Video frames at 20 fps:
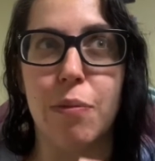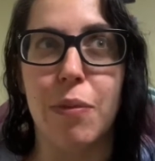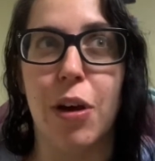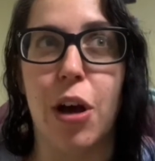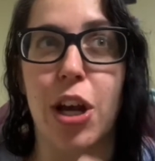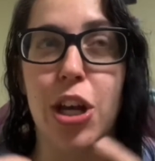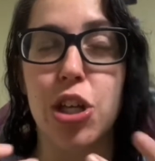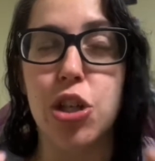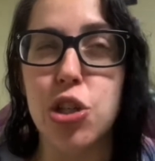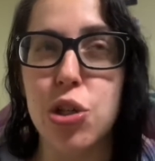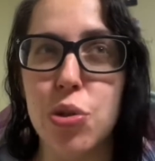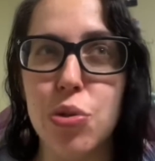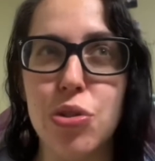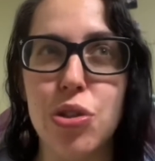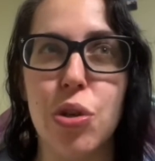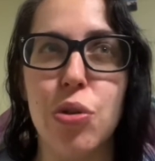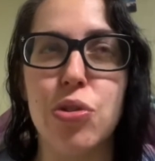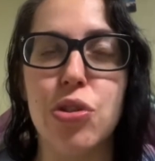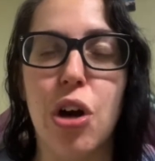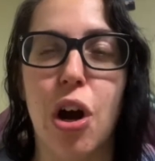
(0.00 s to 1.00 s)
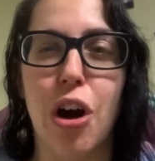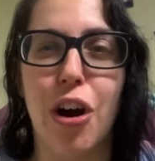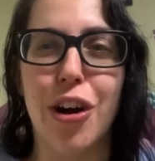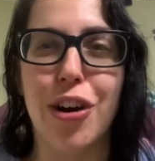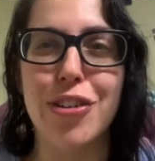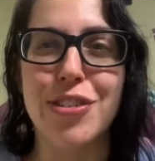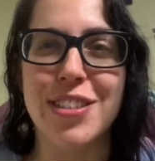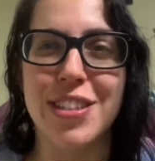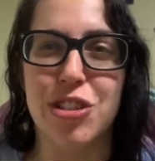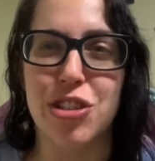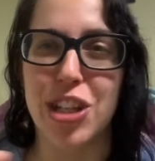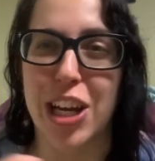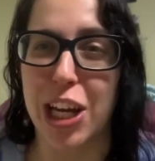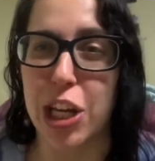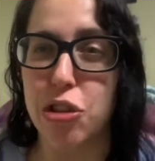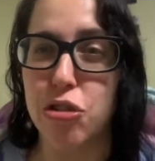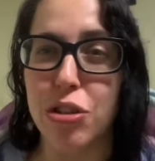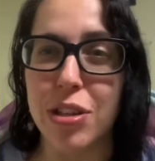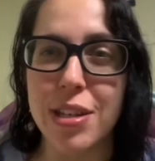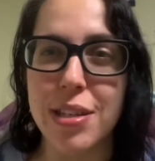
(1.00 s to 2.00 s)
issues those cards
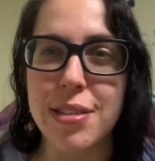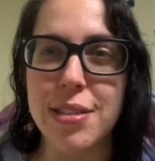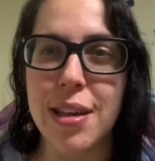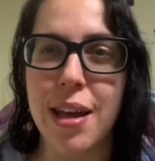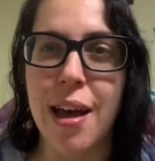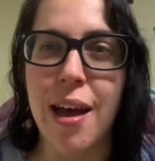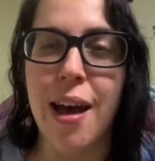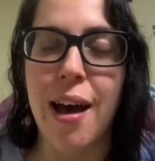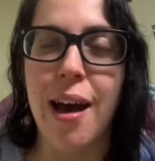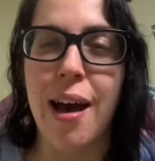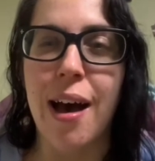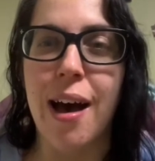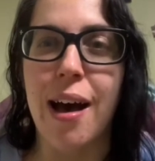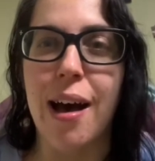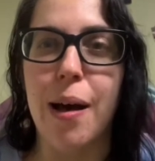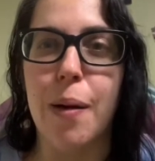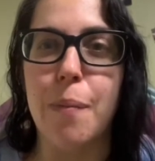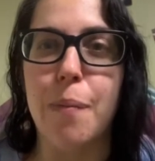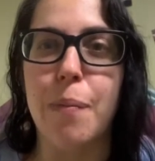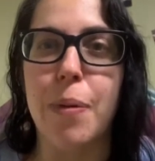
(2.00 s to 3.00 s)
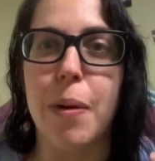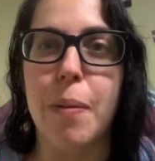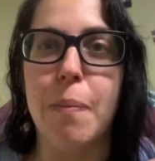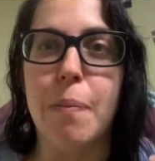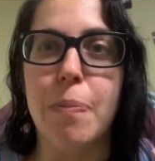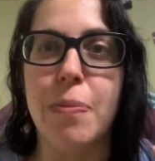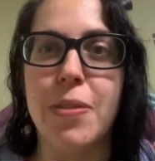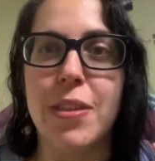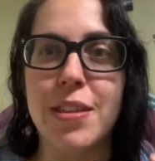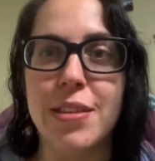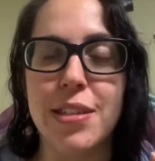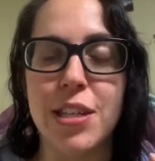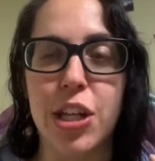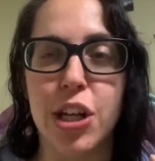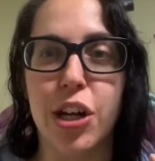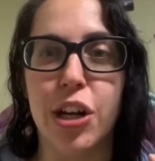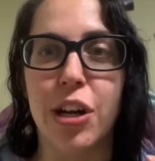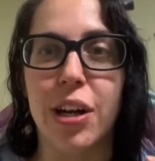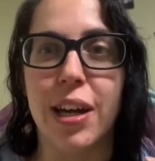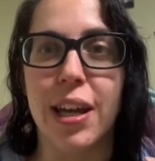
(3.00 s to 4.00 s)
changes, but this
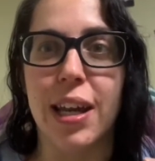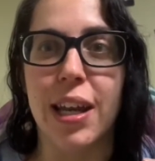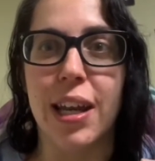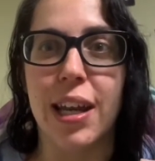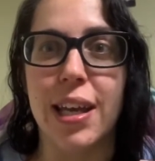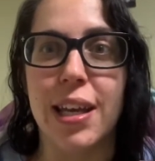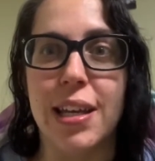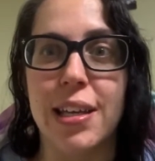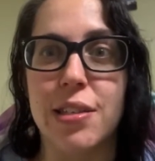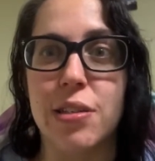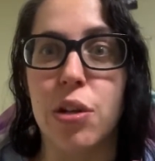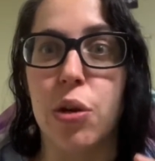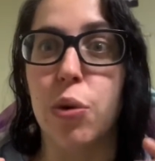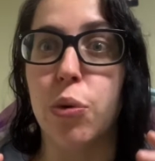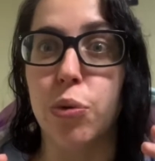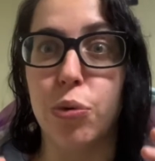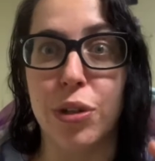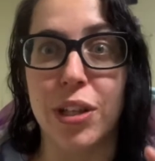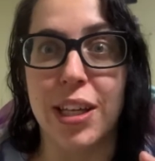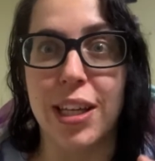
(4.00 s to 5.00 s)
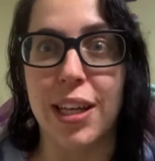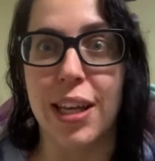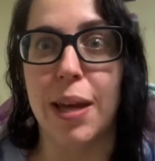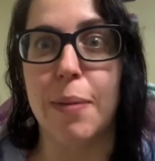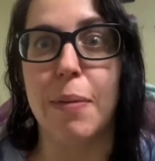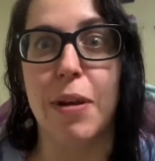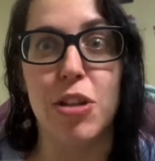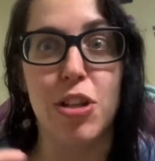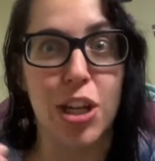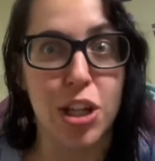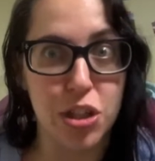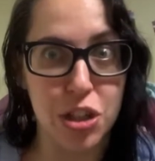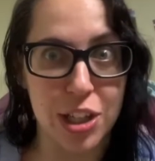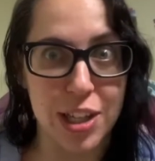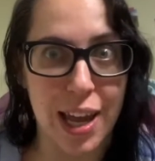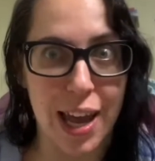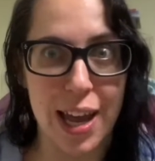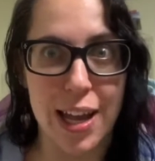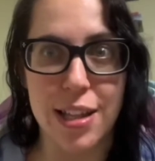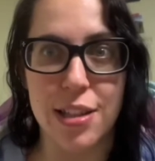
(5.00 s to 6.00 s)
year it is Uri. It might change
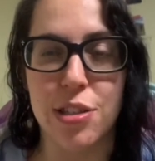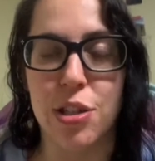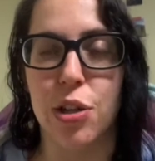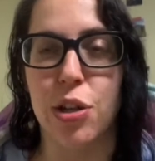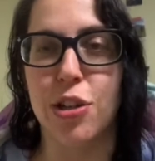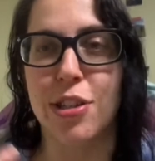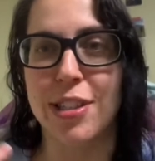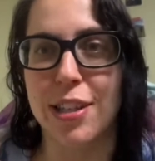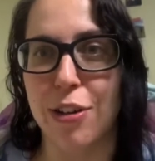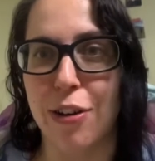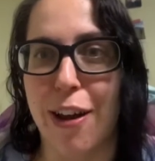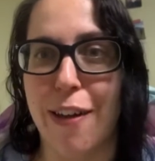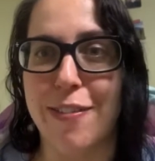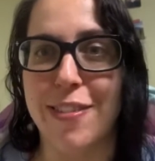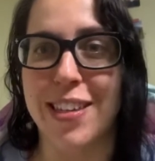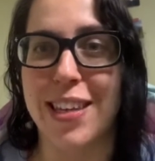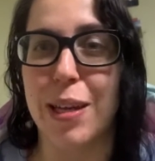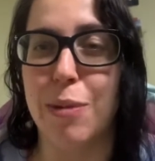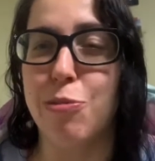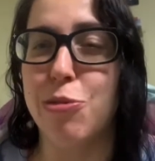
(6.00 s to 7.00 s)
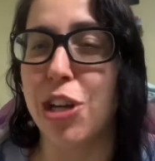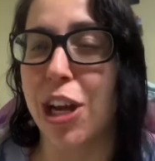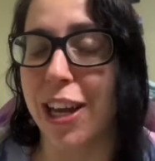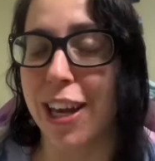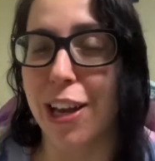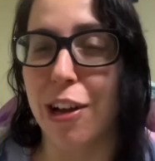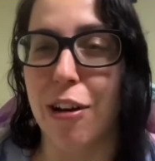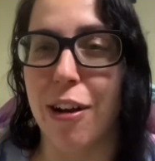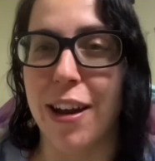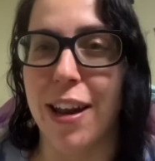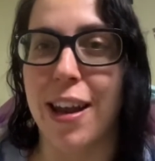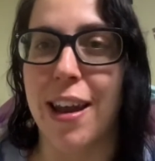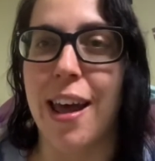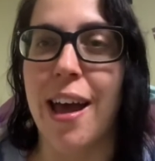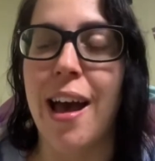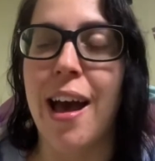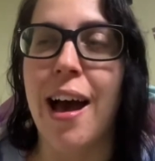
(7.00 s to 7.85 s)
again, so you just sort of have to keep checking on it.